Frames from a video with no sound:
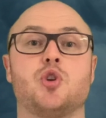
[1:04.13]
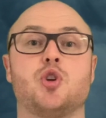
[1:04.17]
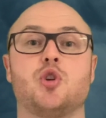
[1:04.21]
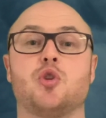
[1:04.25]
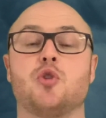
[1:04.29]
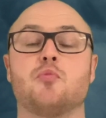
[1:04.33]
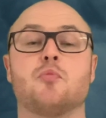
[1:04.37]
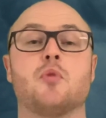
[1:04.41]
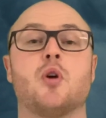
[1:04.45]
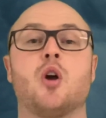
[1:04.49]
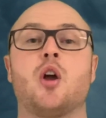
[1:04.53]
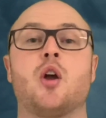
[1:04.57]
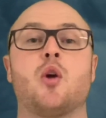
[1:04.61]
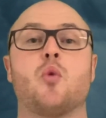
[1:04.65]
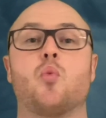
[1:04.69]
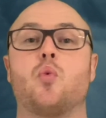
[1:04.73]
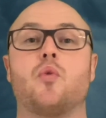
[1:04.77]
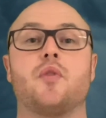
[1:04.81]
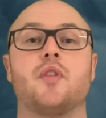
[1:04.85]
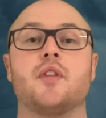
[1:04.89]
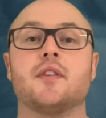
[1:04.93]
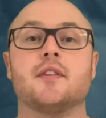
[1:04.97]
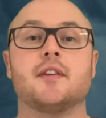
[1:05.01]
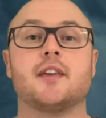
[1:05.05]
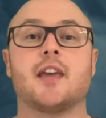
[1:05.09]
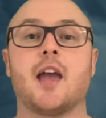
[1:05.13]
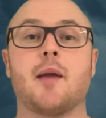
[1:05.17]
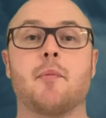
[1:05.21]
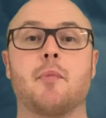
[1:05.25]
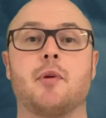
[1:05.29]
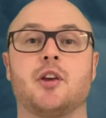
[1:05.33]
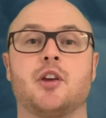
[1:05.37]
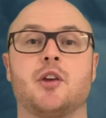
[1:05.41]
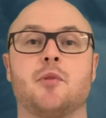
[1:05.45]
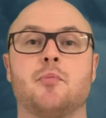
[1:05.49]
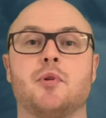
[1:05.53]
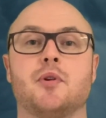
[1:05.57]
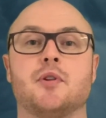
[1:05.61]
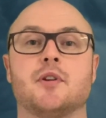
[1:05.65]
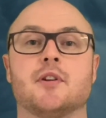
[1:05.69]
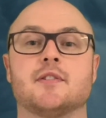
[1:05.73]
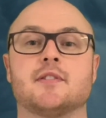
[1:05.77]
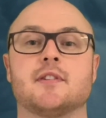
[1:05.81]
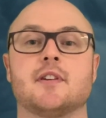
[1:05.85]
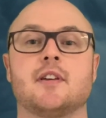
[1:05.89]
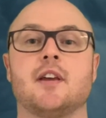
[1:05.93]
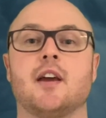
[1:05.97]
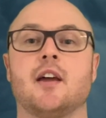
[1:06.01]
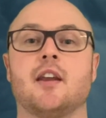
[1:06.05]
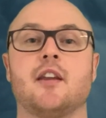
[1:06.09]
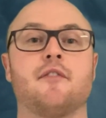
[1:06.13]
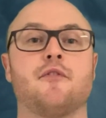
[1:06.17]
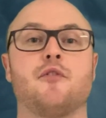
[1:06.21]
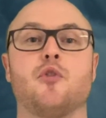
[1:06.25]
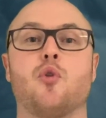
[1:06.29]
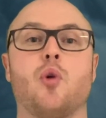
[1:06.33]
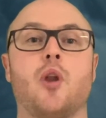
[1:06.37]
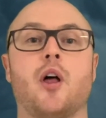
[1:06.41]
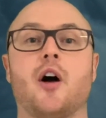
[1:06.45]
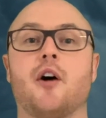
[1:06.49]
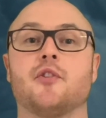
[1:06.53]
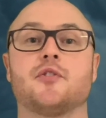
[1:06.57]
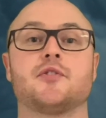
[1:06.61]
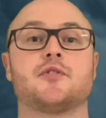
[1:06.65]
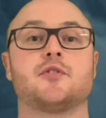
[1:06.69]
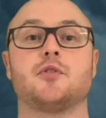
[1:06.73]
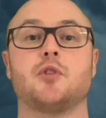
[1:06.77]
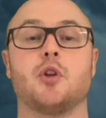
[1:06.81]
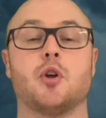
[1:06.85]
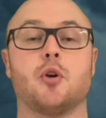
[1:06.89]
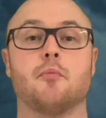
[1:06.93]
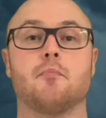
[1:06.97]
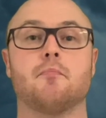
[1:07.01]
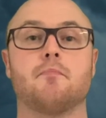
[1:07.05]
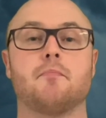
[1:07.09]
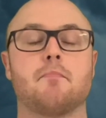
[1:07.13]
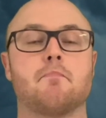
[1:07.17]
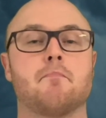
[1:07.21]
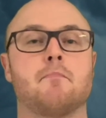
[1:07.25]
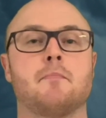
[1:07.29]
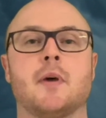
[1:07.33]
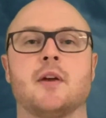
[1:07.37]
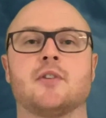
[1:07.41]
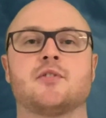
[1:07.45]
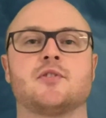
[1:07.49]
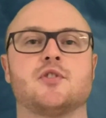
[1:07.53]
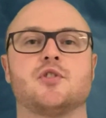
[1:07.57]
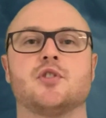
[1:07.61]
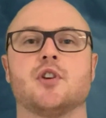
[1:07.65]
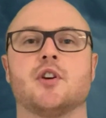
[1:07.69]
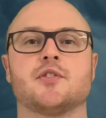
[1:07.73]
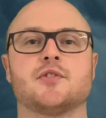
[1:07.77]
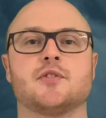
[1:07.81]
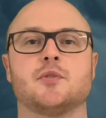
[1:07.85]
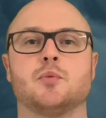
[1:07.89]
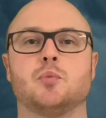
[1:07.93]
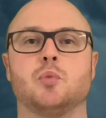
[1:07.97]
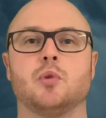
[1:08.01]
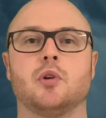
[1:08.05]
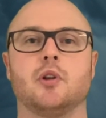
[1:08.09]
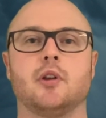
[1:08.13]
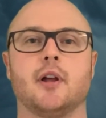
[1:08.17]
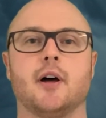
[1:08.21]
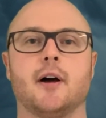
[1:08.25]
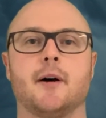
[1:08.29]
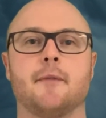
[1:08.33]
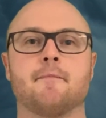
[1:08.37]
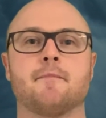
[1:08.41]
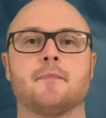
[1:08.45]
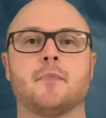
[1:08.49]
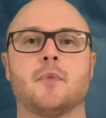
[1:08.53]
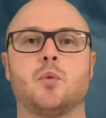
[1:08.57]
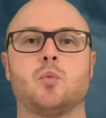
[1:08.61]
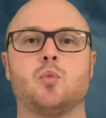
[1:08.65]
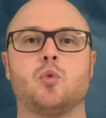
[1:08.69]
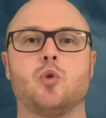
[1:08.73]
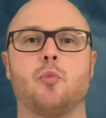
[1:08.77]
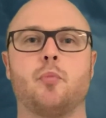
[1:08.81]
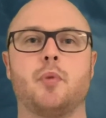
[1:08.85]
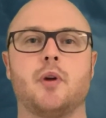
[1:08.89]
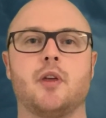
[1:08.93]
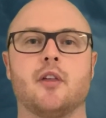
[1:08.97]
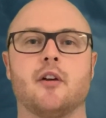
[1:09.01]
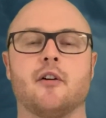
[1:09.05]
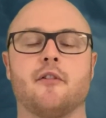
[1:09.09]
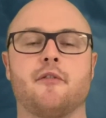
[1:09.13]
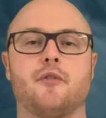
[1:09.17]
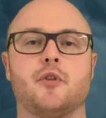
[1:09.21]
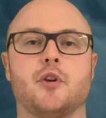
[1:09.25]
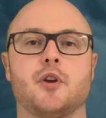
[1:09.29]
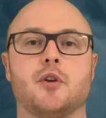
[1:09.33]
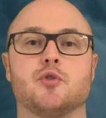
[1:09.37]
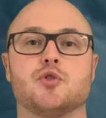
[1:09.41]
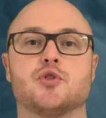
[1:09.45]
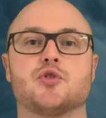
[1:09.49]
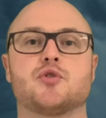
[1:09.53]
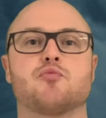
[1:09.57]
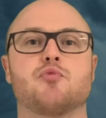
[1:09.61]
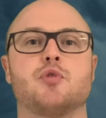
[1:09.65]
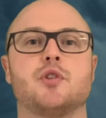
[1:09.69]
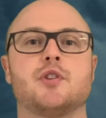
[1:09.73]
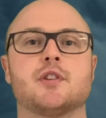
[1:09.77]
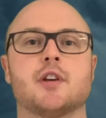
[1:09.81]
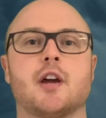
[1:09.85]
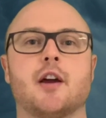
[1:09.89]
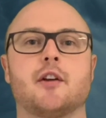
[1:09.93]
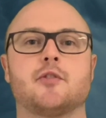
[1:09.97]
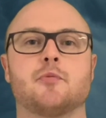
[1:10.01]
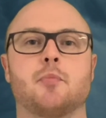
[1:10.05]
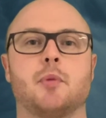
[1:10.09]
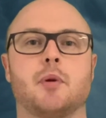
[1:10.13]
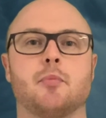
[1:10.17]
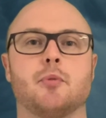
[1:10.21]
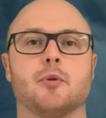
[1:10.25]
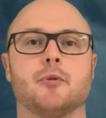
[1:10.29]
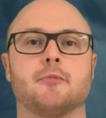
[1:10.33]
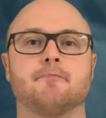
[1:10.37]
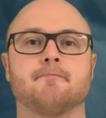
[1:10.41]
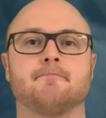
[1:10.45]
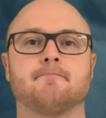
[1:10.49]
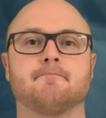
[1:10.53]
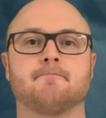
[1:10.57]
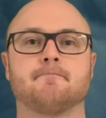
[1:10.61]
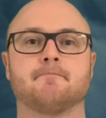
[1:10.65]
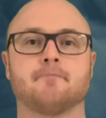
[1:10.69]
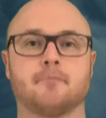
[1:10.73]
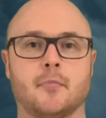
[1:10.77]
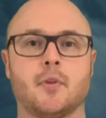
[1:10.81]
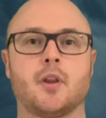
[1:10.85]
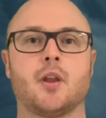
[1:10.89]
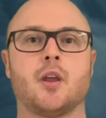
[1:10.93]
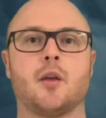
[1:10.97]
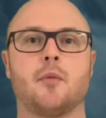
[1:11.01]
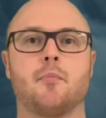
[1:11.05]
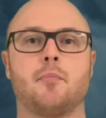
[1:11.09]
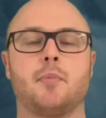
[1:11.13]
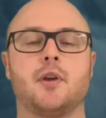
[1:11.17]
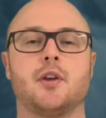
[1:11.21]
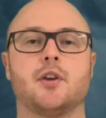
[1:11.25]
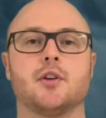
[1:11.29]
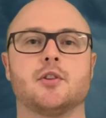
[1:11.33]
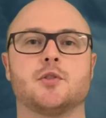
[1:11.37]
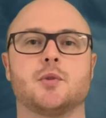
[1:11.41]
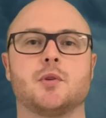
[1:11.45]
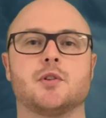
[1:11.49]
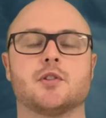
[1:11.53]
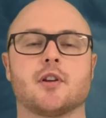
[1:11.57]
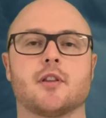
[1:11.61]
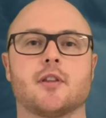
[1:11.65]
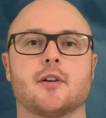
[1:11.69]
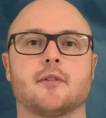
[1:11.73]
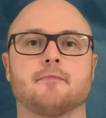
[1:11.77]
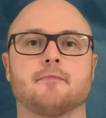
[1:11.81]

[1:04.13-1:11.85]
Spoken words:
you within the gaming community, and if all else, message us and we'll be there for you. Just reach out to people. Be good to each other.